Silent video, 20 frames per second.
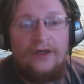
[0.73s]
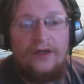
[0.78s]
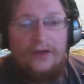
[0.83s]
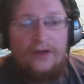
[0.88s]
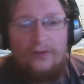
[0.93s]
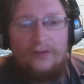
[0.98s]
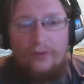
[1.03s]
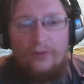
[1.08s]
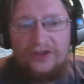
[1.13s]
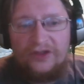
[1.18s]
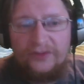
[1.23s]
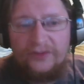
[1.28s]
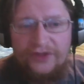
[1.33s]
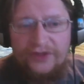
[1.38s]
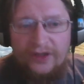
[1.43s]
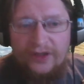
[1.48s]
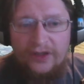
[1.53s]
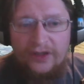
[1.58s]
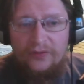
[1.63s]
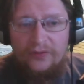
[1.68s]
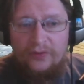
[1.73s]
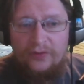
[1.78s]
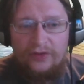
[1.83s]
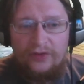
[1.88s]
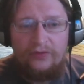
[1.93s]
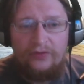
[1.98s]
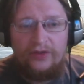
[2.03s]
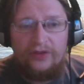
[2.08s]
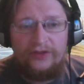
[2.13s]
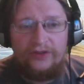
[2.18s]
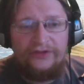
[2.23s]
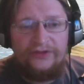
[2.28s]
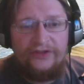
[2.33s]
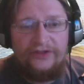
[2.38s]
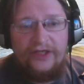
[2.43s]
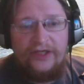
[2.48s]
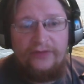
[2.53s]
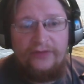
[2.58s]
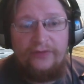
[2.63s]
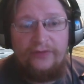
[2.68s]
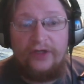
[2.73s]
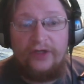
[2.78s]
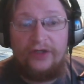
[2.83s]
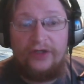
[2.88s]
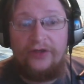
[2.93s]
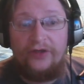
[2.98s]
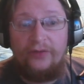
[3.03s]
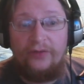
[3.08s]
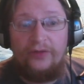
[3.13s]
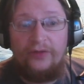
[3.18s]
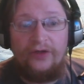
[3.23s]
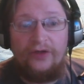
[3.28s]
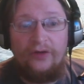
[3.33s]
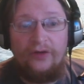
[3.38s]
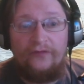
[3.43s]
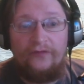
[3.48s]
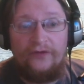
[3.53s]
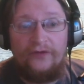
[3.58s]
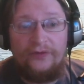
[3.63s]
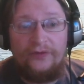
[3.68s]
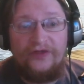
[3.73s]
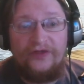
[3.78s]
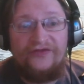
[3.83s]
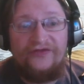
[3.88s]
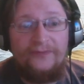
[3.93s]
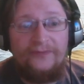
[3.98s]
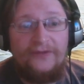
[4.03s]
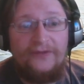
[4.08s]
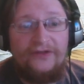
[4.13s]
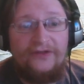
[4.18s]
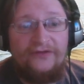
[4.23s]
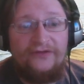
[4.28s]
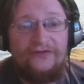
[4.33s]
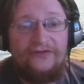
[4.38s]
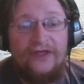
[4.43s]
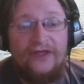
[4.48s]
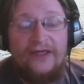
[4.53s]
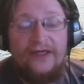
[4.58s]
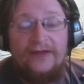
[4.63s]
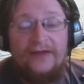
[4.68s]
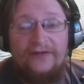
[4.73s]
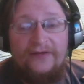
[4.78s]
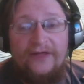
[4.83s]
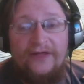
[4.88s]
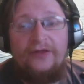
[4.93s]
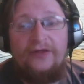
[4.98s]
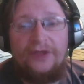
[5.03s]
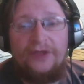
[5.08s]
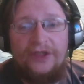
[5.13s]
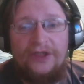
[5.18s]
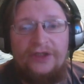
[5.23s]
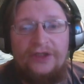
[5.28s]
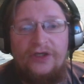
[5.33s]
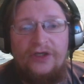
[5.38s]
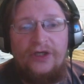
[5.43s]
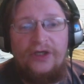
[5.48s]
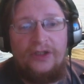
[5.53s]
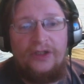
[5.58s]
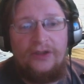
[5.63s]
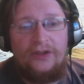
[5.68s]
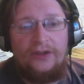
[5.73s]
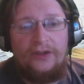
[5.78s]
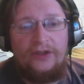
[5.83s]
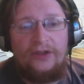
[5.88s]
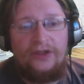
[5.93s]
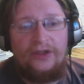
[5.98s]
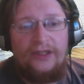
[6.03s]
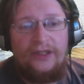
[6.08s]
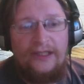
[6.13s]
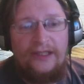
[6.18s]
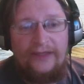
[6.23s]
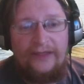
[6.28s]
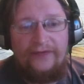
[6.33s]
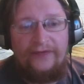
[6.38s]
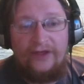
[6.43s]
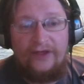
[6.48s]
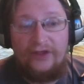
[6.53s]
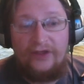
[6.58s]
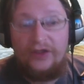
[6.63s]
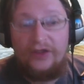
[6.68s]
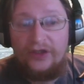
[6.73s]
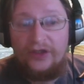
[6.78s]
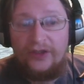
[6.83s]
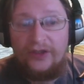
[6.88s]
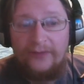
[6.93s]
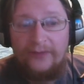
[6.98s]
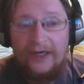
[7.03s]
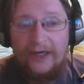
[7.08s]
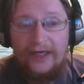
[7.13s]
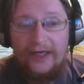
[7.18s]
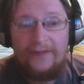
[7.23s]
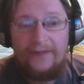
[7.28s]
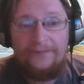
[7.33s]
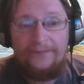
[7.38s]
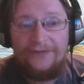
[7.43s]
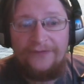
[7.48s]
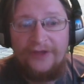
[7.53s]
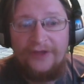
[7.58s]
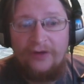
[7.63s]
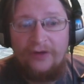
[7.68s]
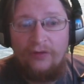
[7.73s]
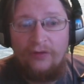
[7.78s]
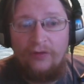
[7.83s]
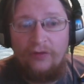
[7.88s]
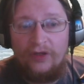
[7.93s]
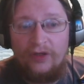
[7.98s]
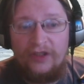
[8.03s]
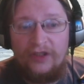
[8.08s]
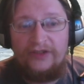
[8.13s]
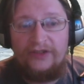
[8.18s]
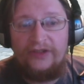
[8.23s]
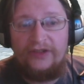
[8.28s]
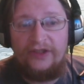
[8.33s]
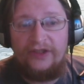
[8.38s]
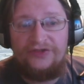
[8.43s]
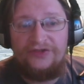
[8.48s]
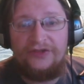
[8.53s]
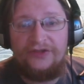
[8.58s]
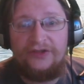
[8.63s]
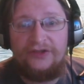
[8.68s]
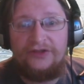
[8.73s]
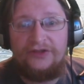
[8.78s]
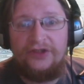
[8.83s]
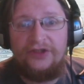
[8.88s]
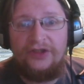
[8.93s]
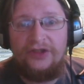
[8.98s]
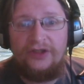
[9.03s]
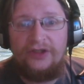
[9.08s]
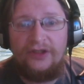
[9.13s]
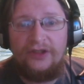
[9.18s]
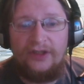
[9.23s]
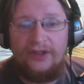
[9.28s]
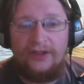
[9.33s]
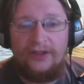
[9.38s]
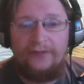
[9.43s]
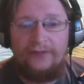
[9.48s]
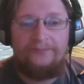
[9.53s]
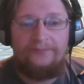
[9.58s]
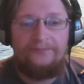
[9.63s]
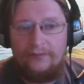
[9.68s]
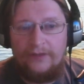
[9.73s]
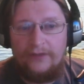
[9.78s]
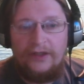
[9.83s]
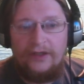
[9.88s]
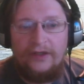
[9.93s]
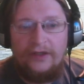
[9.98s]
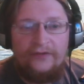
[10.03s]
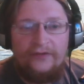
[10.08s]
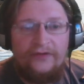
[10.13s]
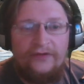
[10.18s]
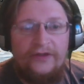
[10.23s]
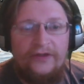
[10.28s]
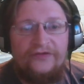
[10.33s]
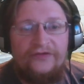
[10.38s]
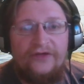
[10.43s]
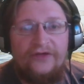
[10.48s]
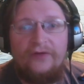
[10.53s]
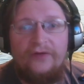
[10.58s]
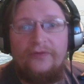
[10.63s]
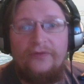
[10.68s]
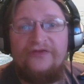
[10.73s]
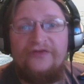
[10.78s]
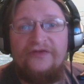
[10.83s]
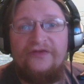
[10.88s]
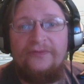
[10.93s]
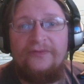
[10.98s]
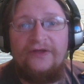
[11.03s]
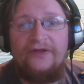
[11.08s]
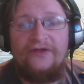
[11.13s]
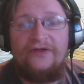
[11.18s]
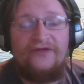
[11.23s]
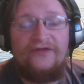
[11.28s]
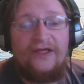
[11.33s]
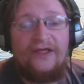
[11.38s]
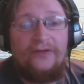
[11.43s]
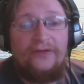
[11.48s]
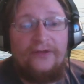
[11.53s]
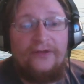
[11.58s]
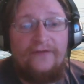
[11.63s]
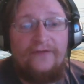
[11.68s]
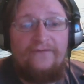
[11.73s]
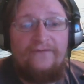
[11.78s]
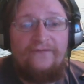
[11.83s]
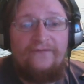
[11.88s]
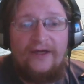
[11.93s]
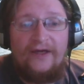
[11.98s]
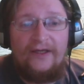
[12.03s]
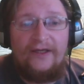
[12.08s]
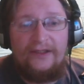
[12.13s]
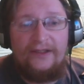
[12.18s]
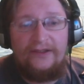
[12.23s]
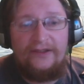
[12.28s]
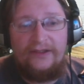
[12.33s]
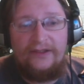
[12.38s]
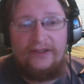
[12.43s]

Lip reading: Welcome to Ark 101. Today we are going over recipes that you can cook in the cooking pot or industrial cooker. These are recipes that you can find